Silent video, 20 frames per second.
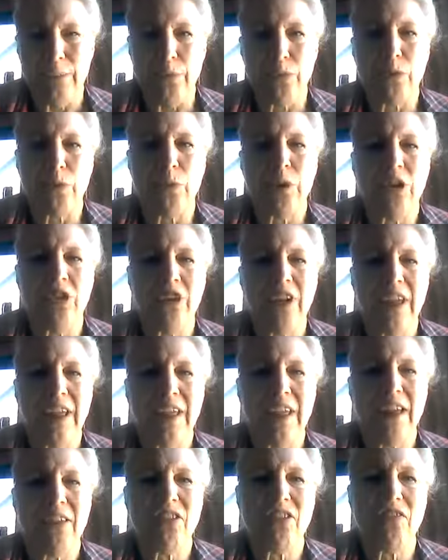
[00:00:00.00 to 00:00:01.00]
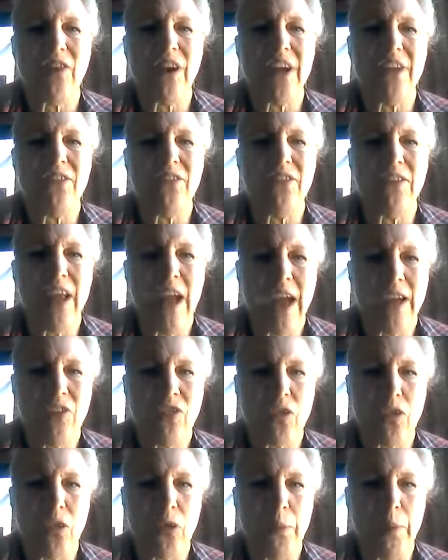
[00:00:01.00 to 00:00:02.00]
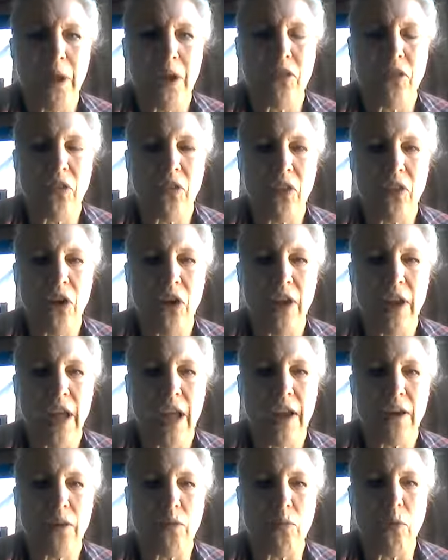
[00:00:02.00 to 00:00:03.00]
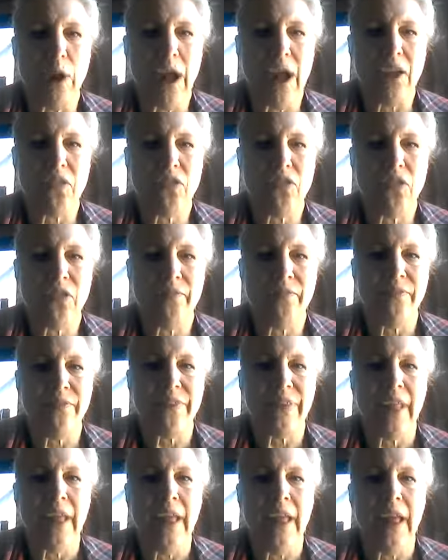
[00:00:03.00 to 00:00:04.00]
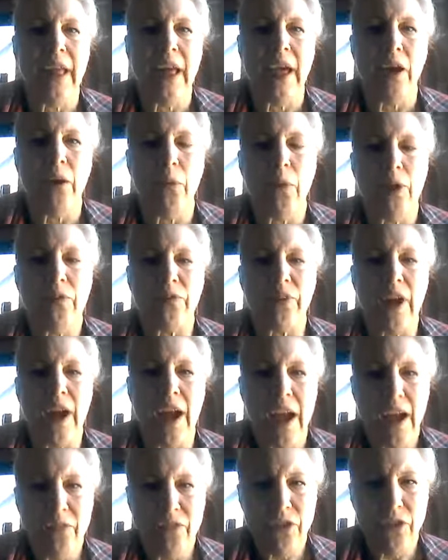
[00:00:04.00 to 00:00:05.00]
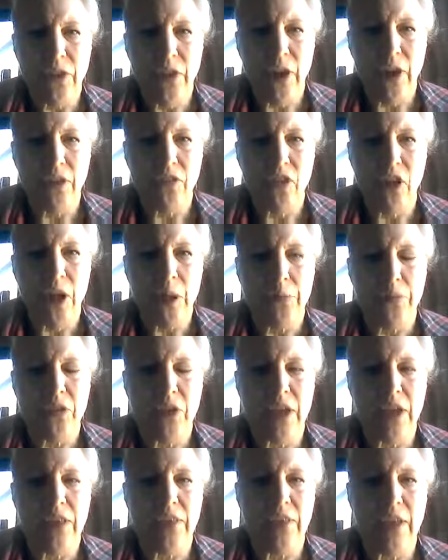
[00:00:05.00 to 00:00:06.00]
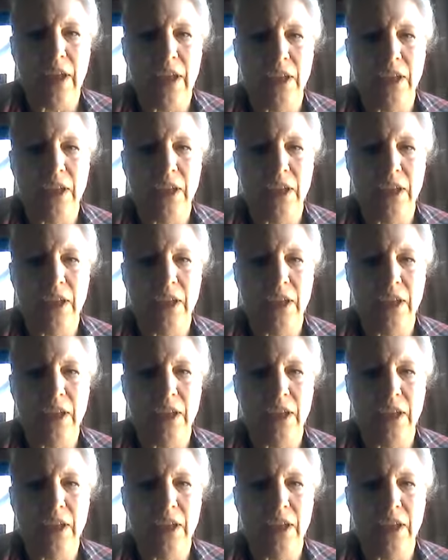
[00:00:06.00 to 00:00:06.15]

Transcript: it was originally classified as natural because of the cardiac arrest. However, after the autopsy,